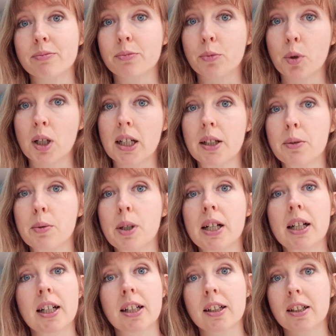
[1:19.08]
wire
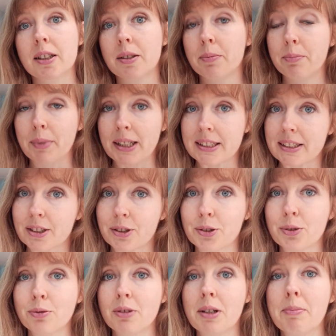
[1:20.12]
work, basic
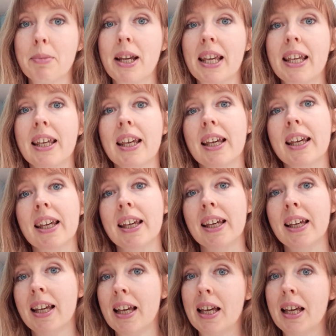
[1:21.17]
jewellery making,